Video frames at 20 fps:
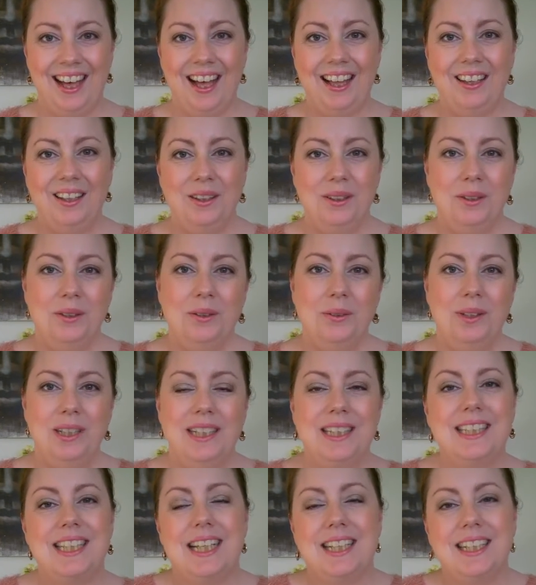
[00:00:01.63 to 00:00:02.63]
Hello,
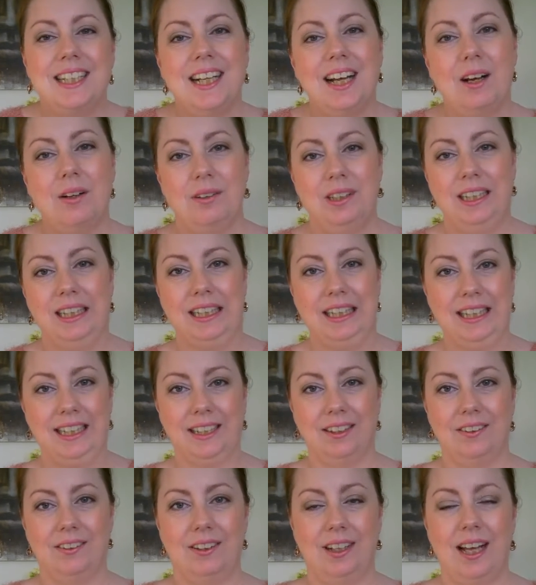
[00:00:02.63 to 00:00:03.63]
it's Healiing
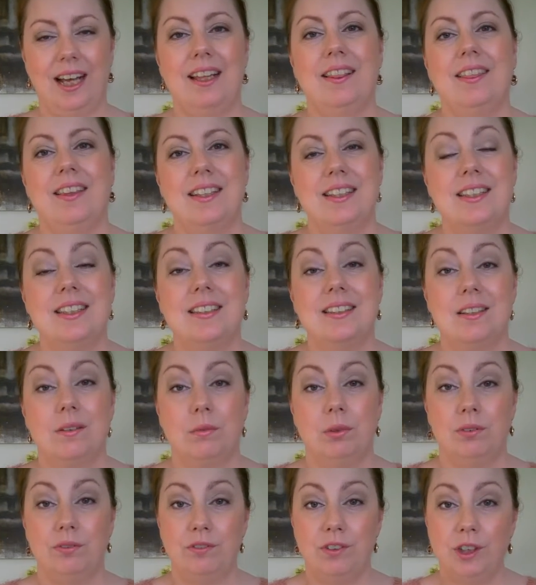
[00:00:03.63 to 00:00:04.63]
here, and this is a
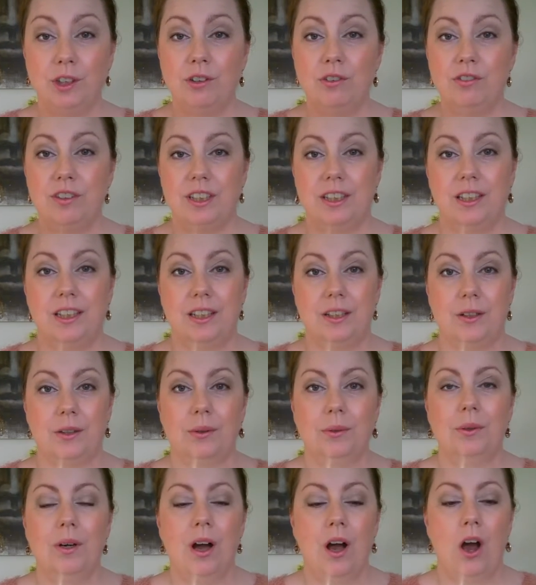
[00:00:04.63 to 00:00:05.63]
review
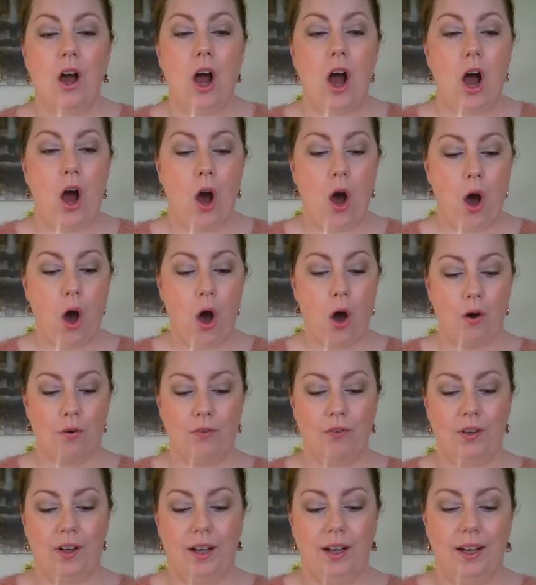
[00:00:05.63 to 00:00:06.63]
video
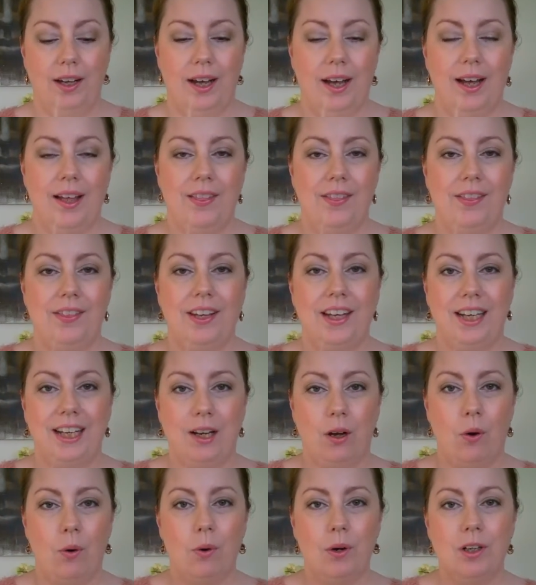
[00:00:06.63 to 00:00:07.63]
of the
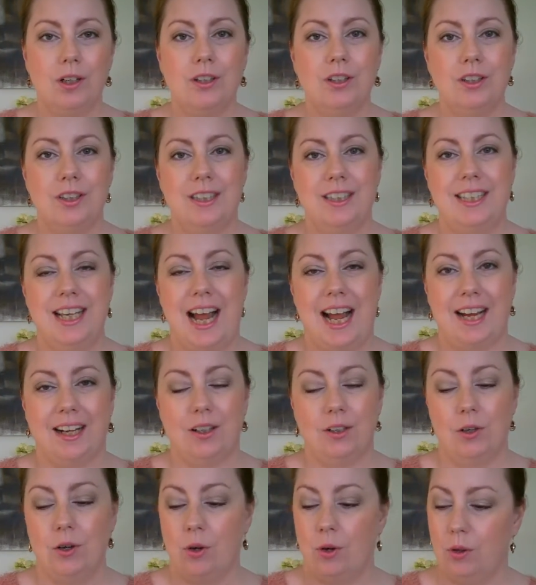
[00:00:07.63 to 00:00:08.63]
Oracle deck
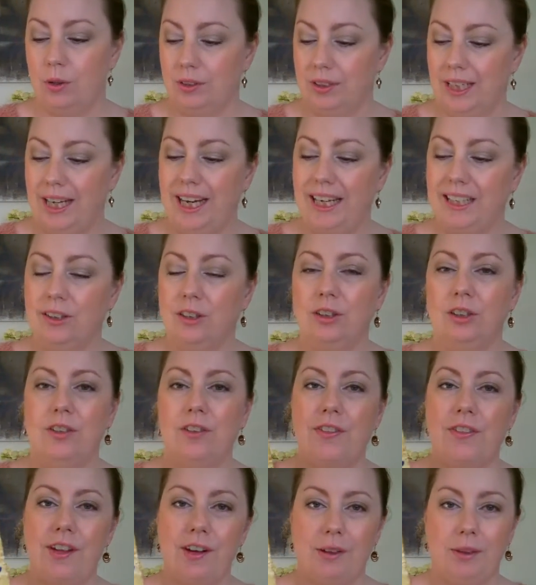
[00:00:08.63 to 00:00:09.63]
called Angel
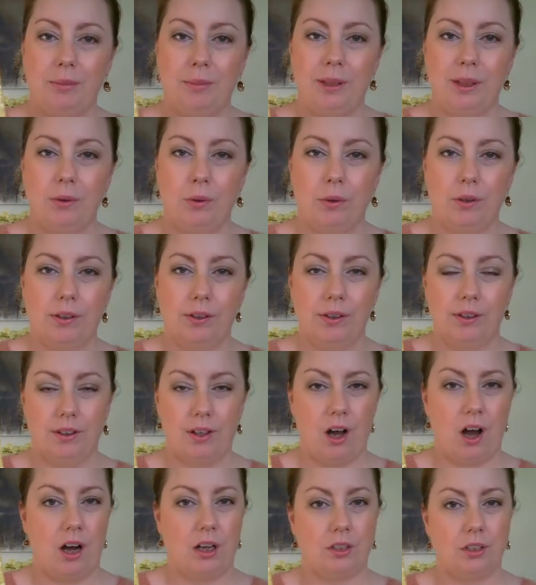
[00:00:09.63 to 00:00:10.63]
Therapy Oracle
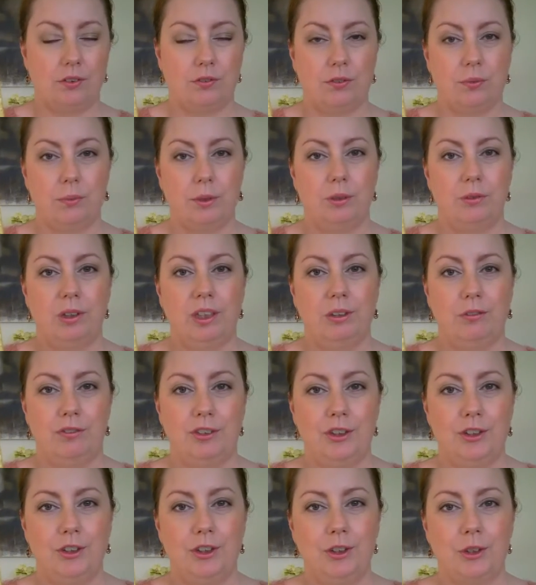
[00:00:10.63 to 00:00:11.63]
Cards from Doreen
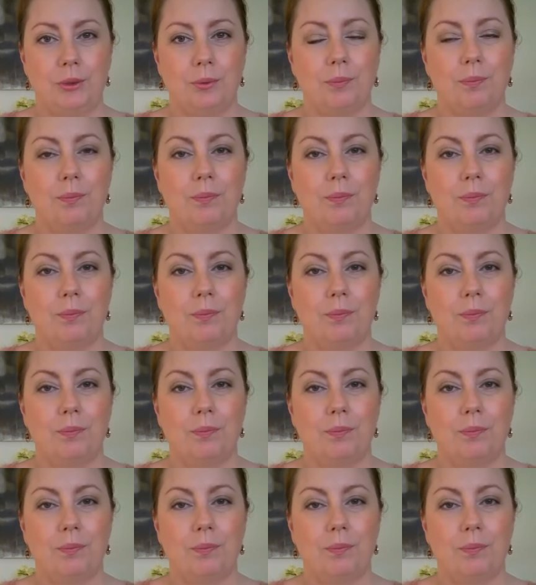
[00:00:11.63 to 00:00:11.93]
Virtue.